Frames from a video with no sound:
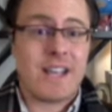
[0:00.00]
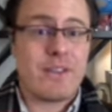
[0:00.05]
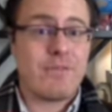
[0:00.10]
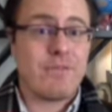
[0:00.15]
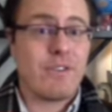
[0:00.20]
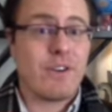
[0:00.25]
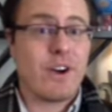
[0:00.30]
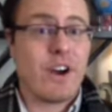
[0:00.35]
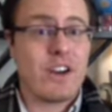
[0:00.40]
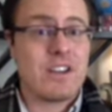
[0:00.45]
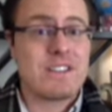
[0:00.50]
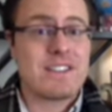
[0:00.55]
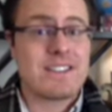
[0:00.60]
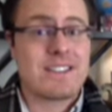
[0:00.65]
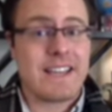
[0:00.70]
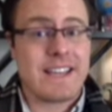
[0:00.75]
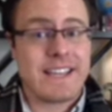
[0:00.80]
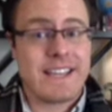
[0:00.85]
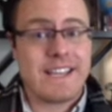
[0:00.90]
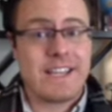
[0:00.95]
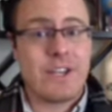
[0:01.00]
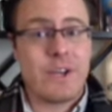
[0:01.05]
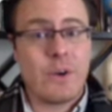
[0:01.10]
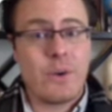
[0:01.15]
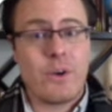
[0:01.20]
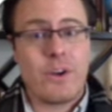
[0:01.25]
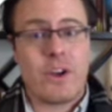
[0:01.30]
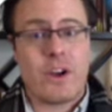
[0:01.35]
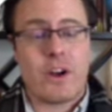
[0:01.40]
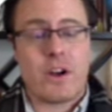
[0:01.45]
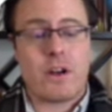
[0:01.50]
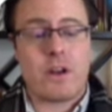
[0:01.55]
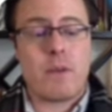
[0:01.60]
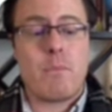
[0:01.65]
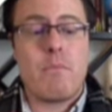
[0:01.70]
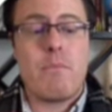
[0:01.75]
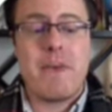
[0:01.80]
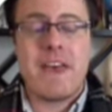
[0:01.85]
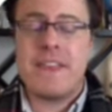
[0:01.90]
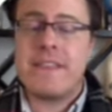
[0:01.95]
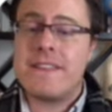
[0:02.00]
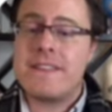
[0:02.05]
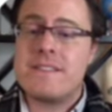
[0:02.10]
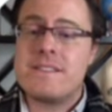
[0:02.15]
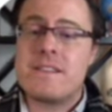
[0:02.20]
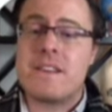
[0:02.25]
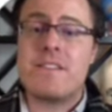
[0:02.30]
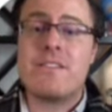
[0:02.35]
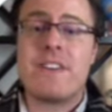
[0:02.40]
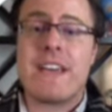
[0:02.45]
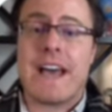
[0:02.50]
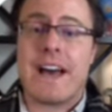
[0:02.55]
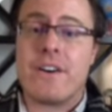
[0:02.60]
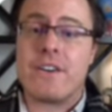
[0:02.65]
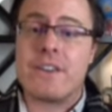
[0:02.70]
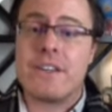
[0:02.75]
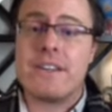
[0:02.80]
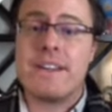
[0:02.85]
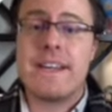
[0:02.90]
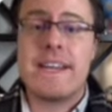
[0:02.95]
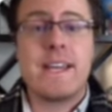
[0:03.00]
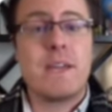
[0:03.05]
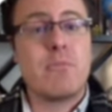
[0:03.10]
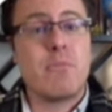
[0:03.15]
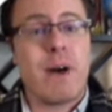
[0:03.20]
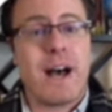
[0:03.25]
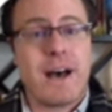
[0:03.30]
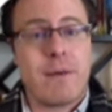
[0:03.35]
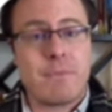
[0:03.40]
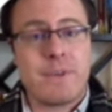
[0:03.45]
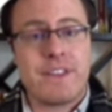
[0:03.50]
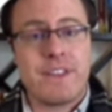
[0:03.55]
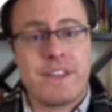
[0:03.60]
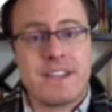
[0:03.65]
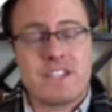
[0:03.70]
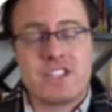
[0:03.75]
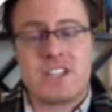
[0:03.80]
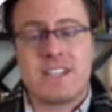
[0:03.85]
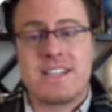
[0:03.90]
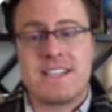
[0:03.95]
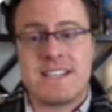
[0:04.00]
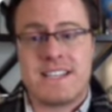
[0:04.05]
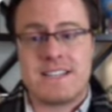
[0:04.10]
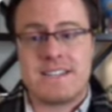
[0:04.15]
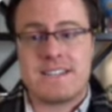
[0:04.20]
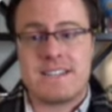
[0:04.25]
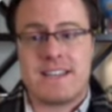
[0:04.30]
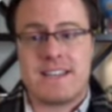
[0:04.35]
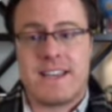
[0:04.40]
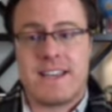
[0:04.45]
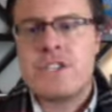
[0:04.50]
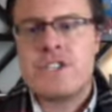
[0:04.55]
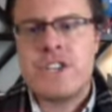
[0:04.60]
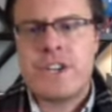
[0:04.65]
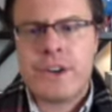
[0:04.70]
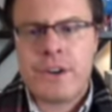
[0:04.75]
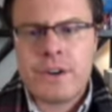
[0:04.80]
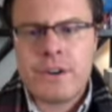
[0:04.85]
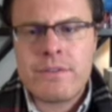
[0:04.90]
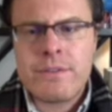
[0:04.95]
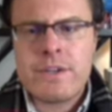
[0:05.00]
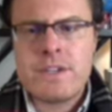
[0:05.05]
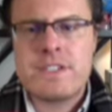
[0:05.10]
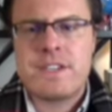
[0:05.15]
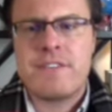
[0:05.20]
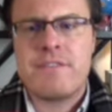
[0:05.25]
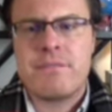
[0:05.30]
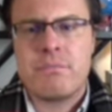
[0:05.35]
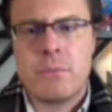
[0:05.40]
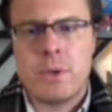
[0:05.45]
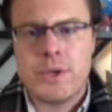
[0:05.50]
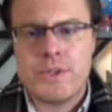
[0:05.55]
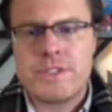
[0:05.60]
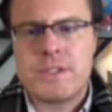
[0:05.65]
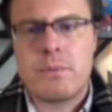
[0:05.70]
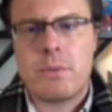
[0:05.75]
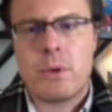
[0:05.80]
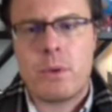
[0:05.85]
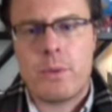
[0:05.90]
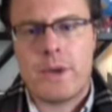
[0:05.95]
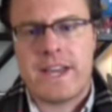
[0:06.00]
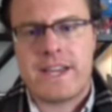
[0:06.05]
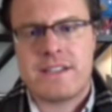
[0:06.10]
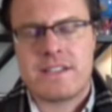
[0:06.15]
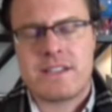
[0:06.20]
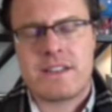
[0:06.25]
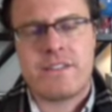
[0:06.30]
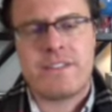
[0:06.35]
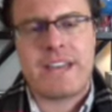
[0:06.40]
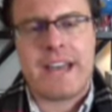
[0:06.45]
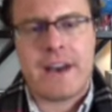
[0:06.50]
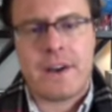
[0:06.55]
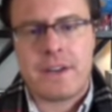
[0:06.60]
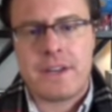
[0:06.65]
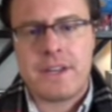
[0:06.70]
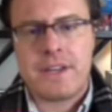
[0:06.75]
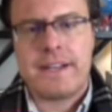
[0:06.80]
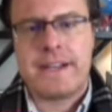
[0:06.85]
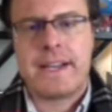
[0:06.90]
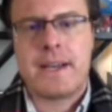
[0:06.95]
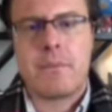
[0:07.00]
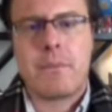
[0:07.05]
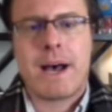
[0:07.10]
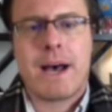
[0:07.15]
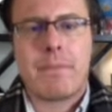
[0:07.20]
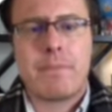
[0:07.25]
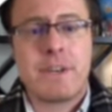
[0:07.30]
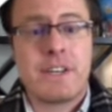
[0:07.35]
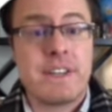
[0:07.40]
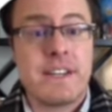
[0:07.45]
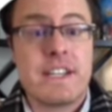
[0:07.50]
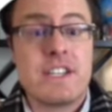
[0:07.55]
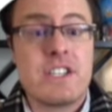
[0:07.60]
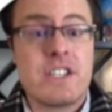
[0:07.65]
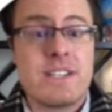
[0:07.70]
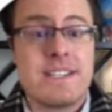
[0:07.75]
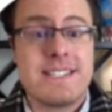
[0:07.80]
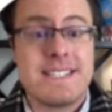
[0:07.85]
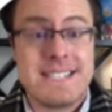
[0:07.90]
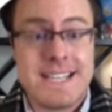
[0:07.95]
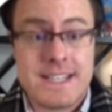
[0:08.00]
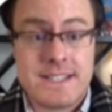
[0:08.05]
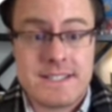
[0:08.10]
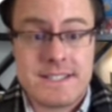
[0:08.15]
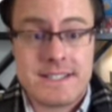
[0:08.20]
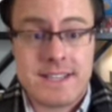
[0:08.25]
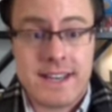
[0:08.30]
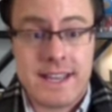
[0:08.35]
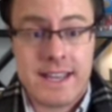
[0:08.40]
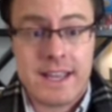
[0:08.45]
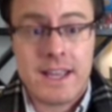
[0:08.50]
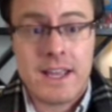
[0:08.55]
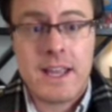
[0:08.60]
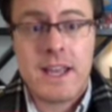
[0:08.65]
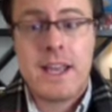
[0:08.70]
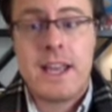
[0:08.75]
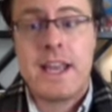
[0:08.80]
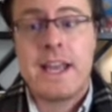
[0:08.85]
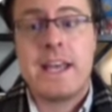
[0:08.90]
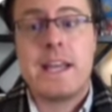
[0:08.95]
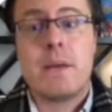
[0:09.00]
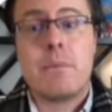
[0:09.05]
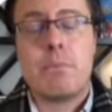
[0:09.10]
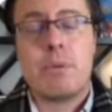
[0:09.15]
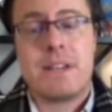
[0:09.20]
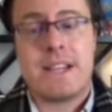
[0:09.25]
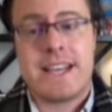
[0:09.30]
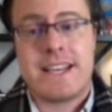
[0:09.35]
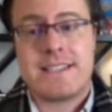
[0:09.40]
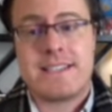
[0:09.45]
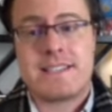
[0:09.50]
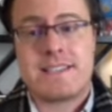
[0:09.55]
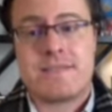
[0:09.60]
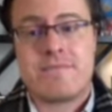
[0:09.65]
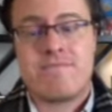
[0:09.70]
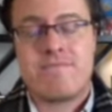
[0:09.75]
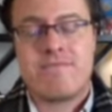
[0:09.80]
for our second GOATcard, methods of calculating population density. Geographers have multiple ways of calculating population density in a place,